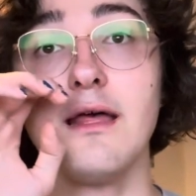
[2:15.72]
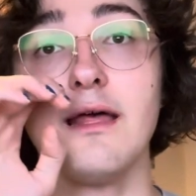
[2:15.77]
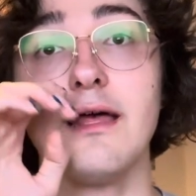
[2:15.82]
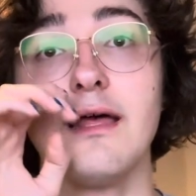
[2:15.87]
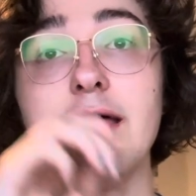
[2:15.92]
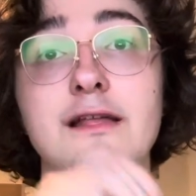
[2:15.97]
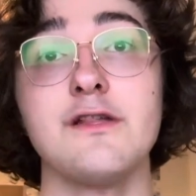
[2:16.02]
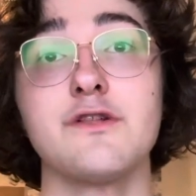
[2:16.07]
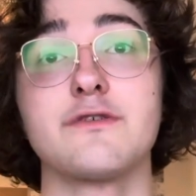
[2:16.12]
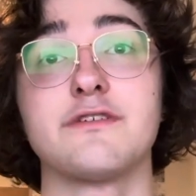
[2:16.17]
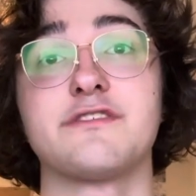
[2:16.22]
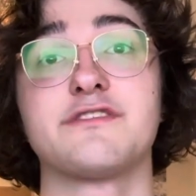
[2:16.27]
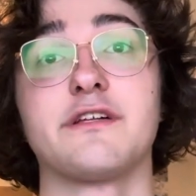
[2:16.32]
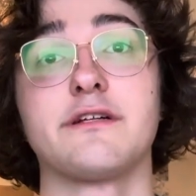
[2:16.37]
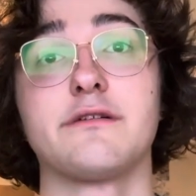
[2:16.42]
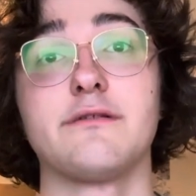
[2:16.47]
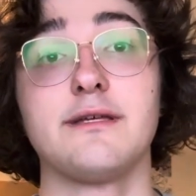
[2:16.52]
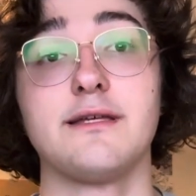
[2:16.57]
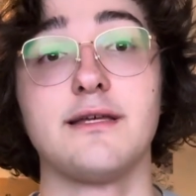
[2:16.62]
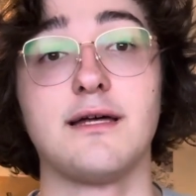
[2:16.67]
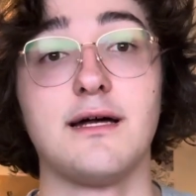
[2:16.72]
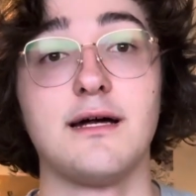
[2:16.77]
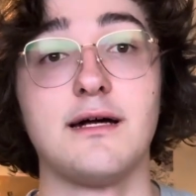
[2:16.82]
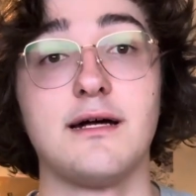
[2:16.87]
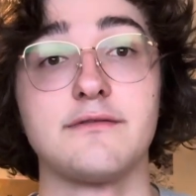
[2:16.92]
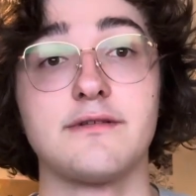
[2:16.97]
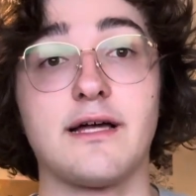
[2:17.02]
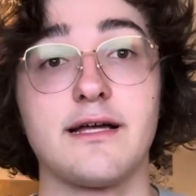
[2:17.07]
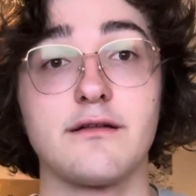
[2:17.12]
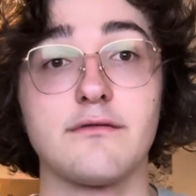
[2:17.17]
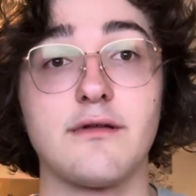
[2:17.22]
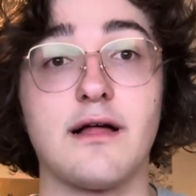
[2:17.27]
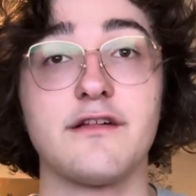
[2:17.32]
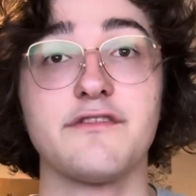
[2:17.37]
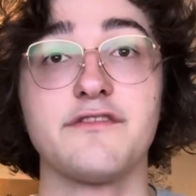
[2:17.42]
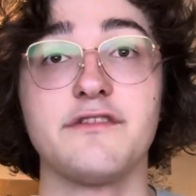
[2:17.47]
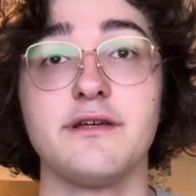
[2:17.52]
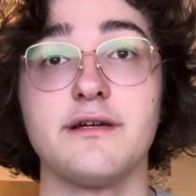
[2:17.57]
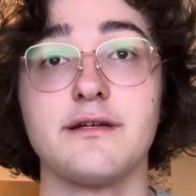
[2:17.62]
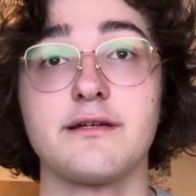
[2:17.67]
Interestingly,
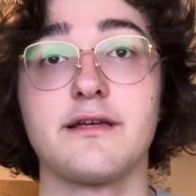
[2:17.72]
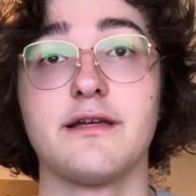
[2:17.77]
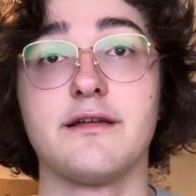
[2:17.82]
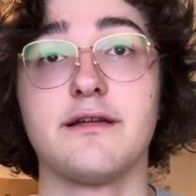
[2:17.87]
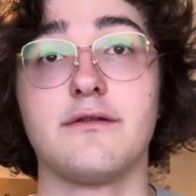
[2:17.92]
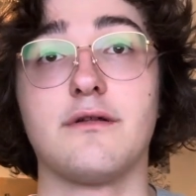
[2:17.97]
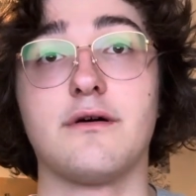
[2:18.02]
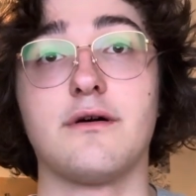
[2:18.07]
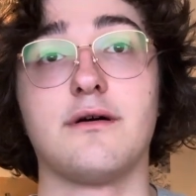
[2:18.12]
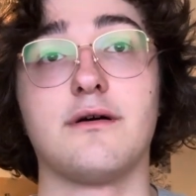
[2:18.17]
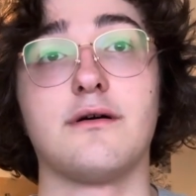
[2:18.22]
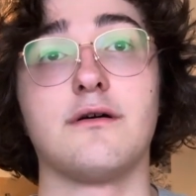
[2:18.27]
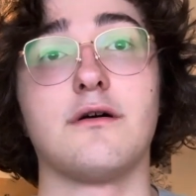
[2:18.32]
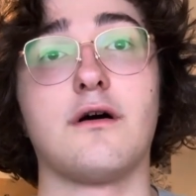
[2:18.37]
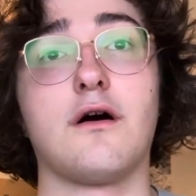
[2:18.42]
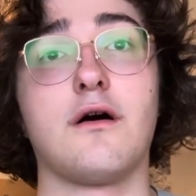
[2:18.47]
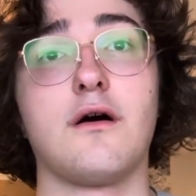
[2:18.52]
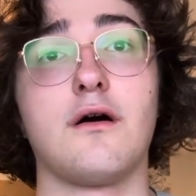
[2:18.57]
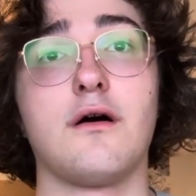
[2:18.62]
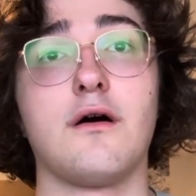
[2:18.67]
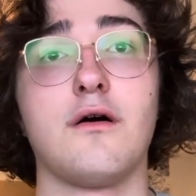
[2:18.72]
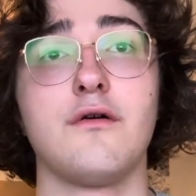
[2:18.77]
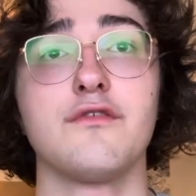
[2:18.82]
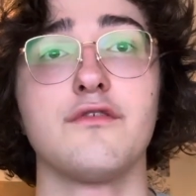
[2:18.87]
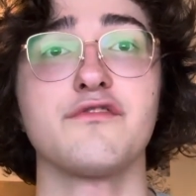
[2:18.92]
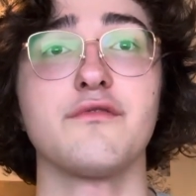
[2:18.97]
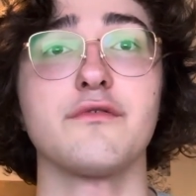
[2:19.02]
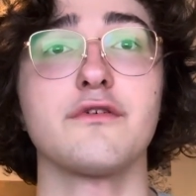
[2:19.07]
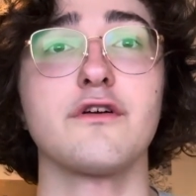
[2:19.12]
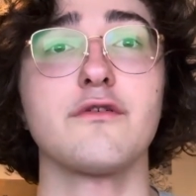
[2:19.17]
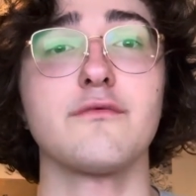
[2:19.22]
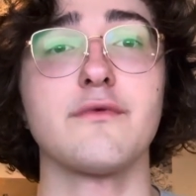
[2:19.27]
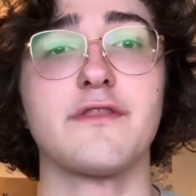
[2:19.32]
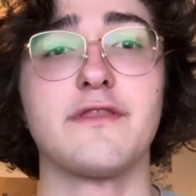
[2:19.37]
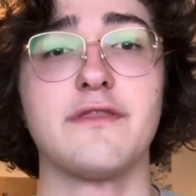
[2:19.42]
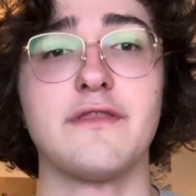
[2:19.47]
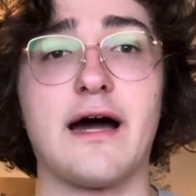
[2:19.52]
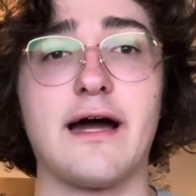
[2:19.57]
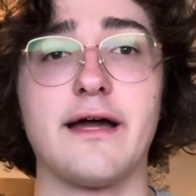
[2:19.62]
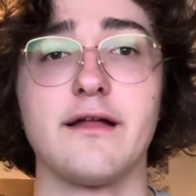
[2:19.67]
diglossia can also occur
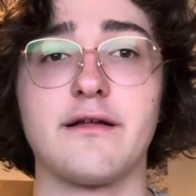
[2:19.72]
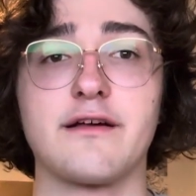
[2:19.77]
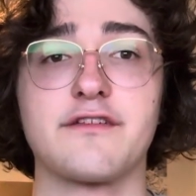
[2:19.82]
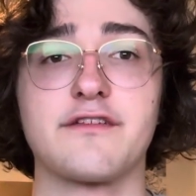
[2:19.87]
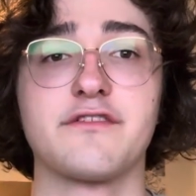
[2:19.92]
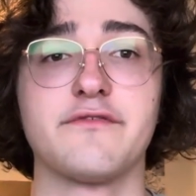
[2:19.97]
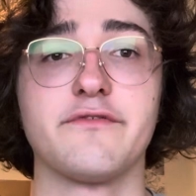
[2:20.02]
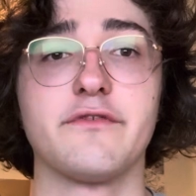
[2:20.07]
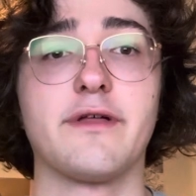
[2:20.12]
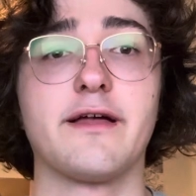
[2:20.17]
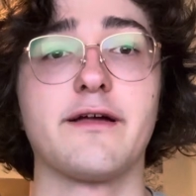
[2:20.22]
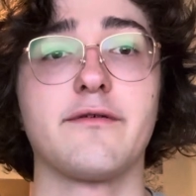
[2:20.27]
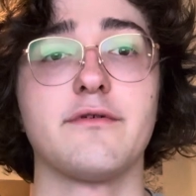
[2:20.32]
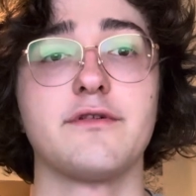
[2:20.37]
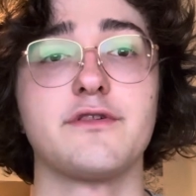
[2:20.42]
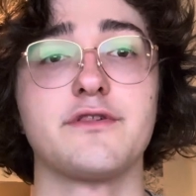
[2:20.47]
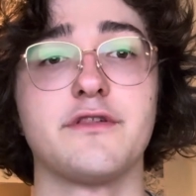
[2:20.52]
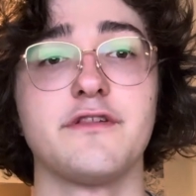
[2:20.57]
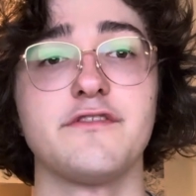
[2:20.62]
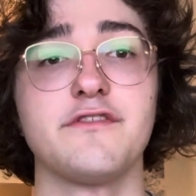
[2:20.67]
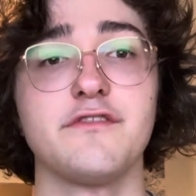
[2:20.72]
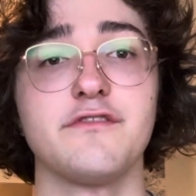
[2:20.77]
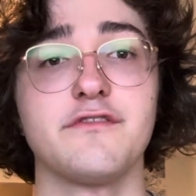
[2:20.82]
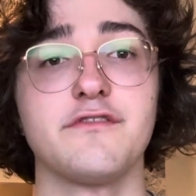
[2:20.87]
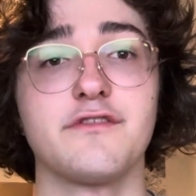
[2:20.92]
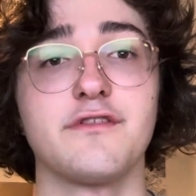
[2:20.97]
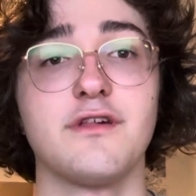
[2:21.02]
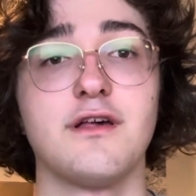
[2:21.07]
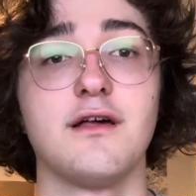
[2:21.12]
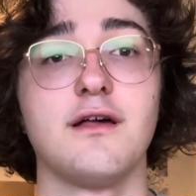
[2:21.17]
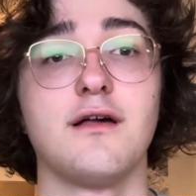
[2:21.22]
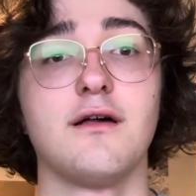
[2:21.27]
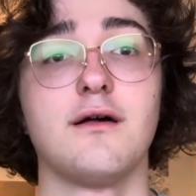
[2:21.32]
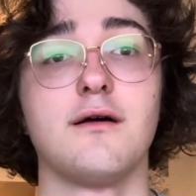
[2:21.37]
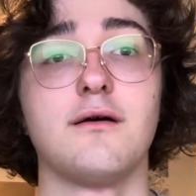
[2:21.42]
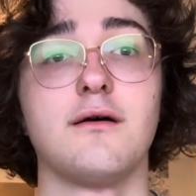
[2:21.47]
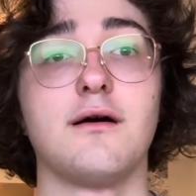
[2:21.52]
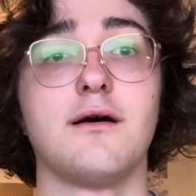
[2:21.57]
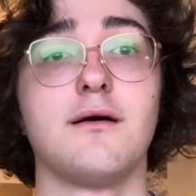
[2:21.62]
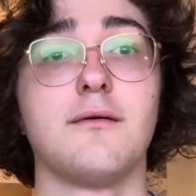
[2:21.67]
with dialects of a language, and this is
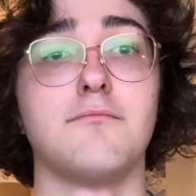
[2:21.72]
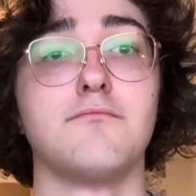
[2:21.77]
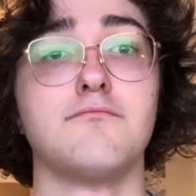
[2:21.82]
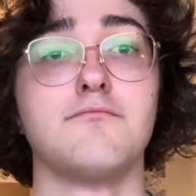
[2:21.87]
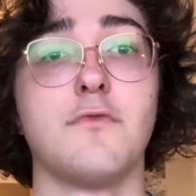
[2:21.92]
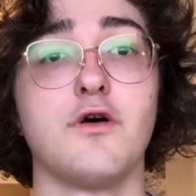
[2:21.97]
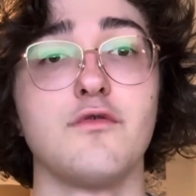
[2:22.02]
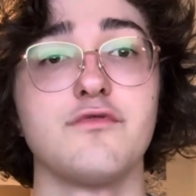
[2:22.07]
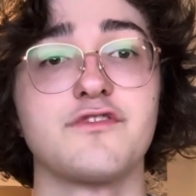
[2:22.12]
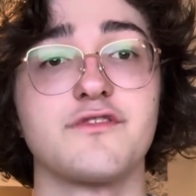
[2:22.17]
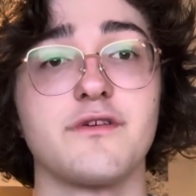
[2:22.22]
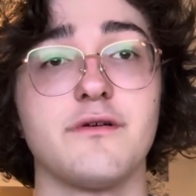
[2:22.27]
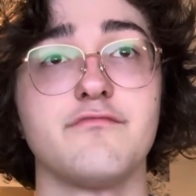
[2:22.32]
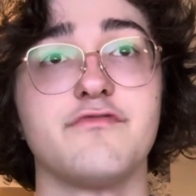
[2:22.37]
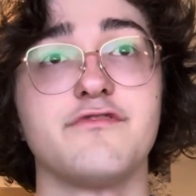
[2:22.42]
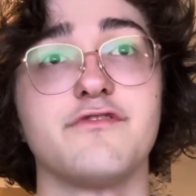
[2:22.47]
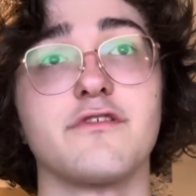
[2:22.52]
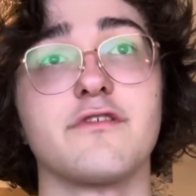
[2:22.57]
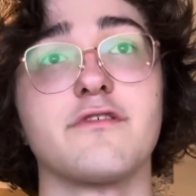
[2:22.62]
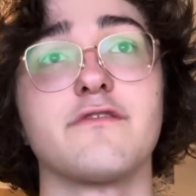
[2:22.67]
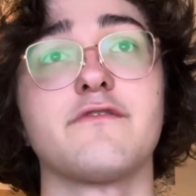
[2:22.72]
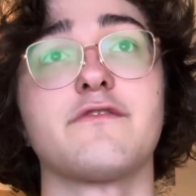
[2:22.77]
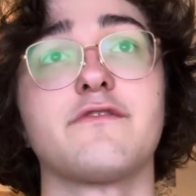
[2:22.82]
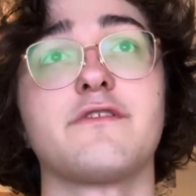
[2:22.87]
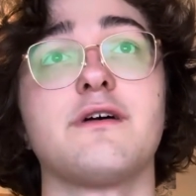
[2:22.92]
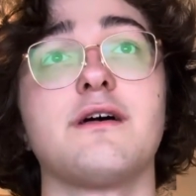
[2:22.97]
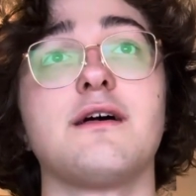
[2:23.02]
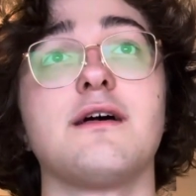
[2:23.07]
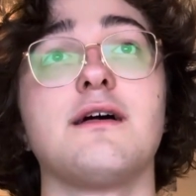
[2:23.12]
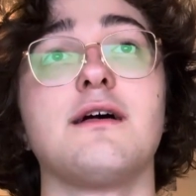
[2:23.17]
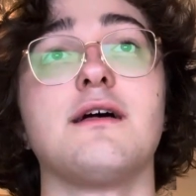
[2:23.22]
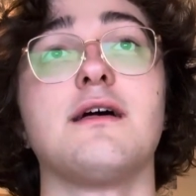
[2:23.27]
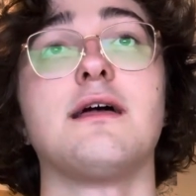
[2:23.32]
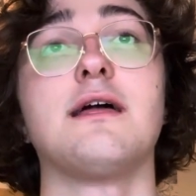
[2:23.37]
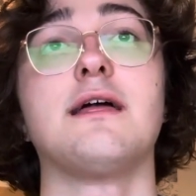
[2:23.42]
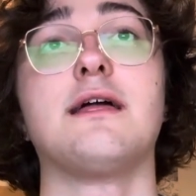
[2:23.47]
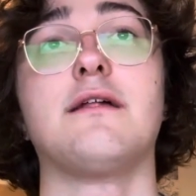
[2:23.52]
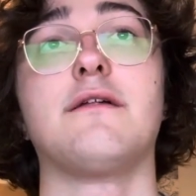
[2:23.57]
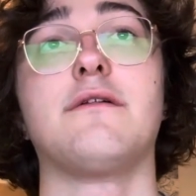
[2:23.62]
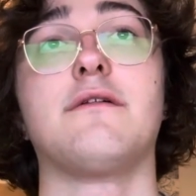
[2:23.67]
most observed
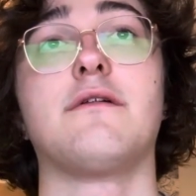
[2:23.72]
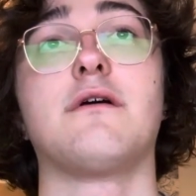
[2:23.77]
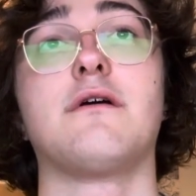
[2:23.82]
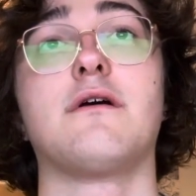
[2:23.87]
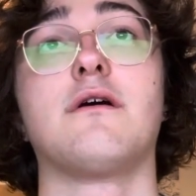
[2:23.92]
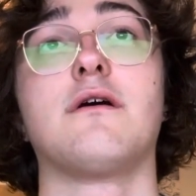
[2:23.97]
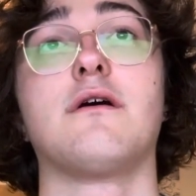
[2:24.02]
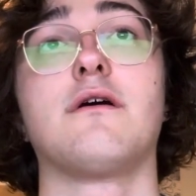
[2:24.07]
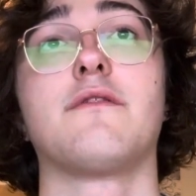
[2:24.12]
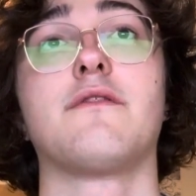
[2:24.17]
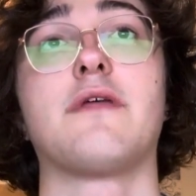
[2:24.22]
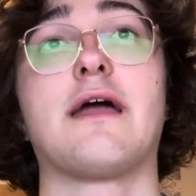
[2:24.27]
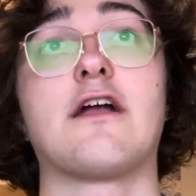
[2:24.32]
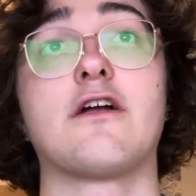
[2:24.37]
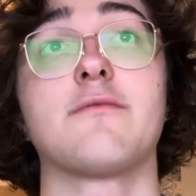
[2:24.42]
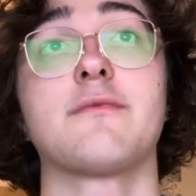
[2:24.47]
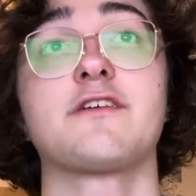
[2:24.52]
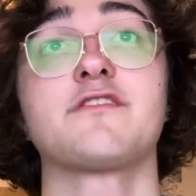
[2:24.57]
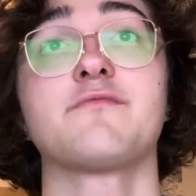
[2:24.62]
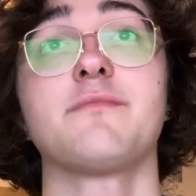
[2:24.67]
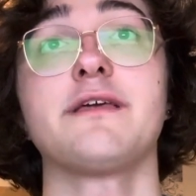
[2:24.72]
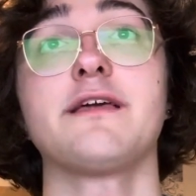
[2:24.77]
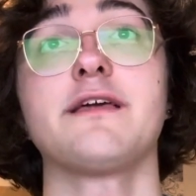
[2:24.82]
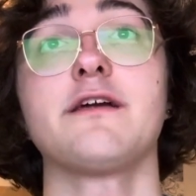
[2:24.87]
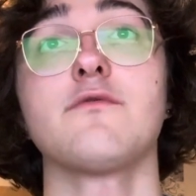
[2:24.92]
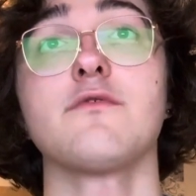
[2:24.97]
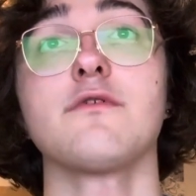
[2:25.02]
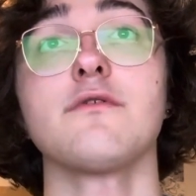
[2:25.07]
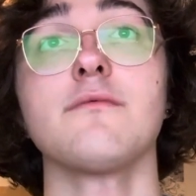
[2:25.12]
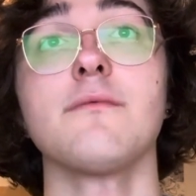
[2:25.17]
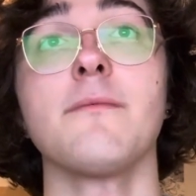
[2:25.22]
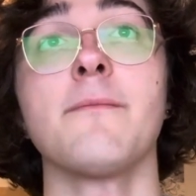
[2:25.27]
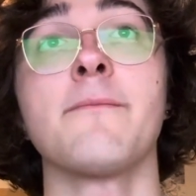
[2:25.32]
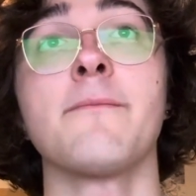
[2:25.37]
in the Arabic-speaking world.